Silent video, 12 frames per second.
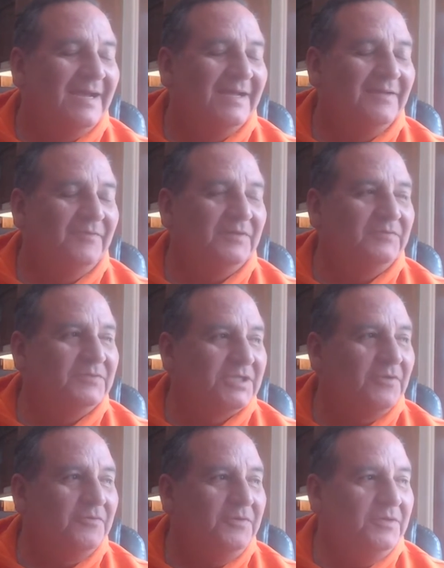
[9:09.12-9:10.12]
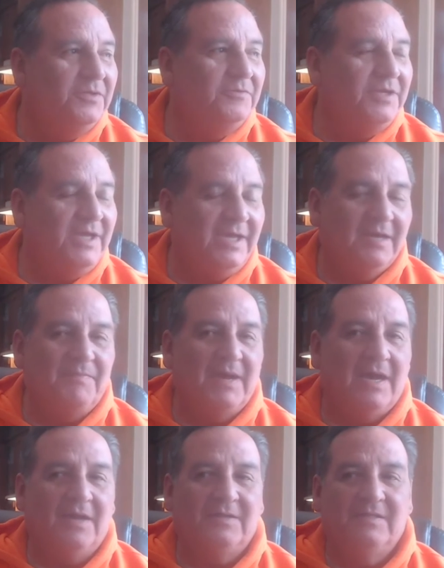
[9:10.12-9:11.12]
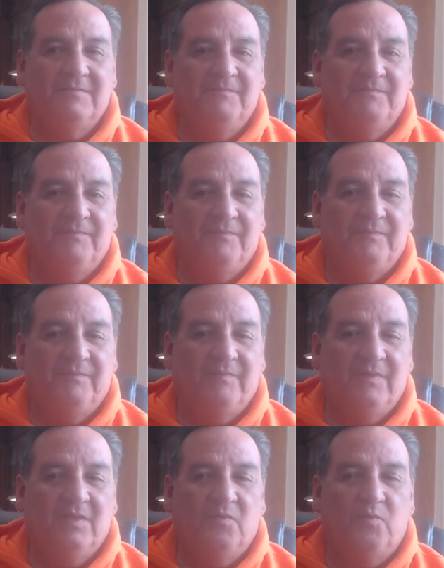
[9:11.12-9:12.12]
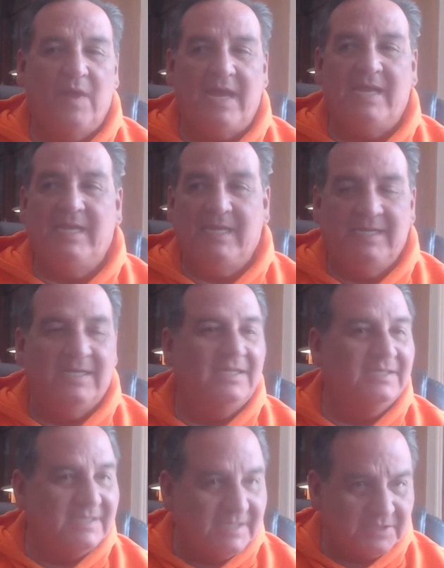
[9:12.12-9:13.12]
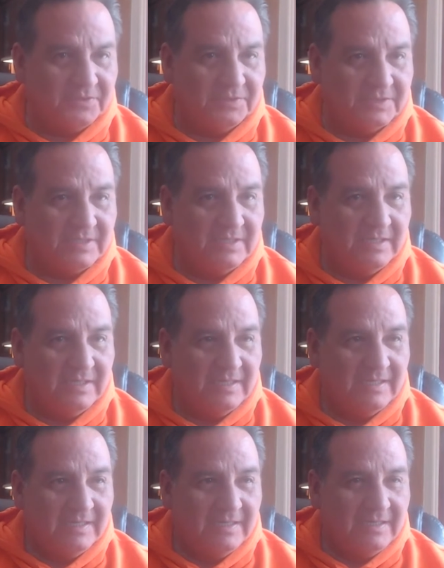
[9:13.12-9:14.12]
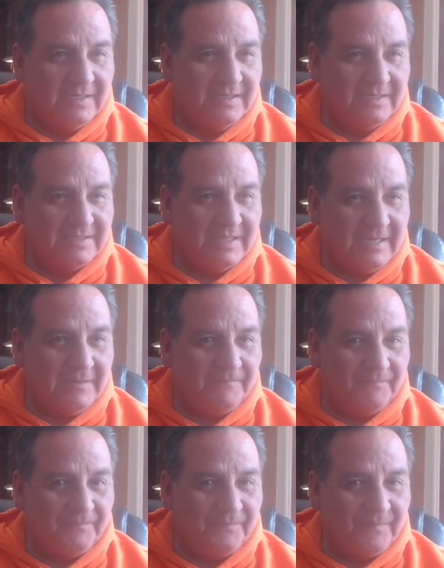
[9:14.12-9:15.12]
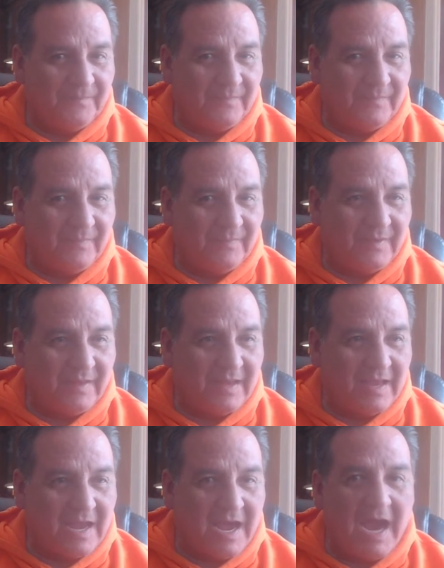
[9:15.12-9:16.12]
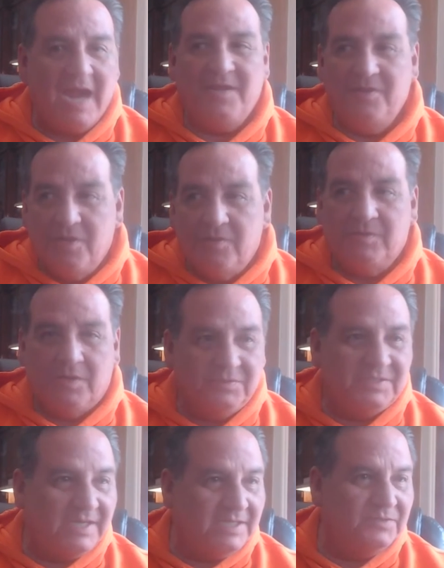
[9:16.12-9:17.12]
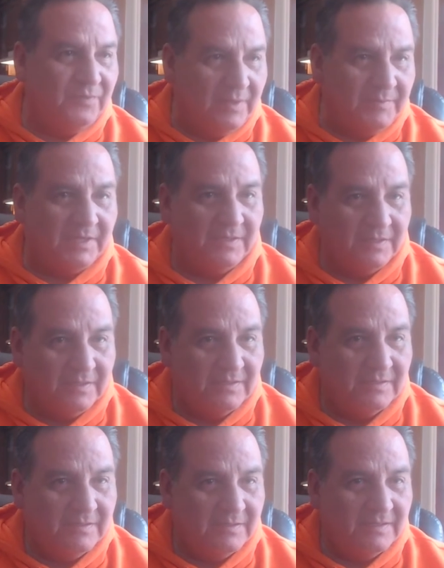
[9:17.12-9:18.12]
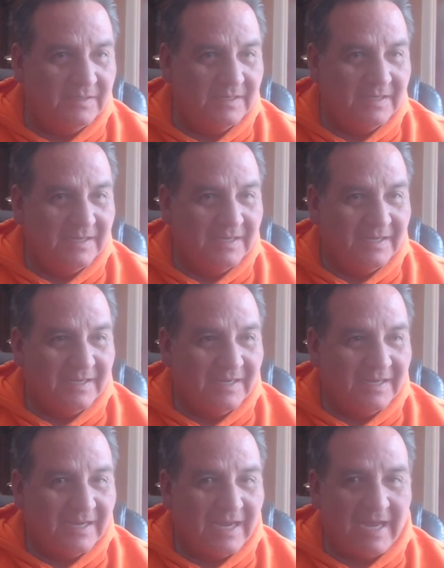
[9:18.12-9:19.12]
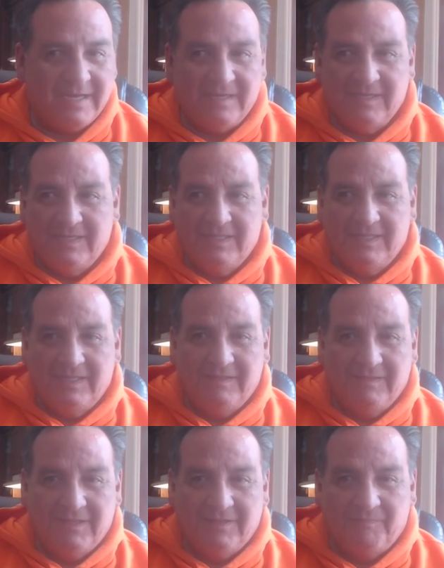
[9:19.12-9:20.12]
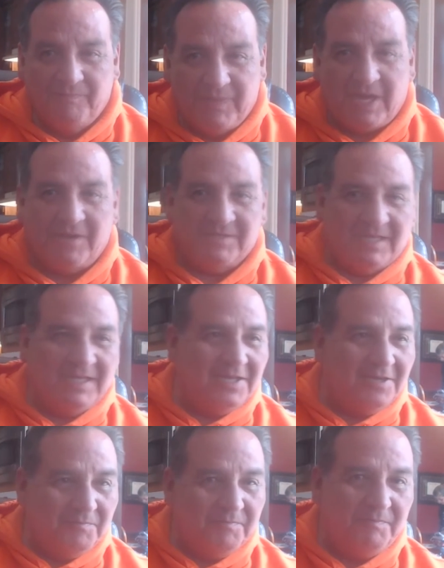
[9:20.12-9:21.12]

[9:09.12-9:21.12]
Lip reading: what was so unique about the way he did the sisters is that I know Osage women, and there's a little,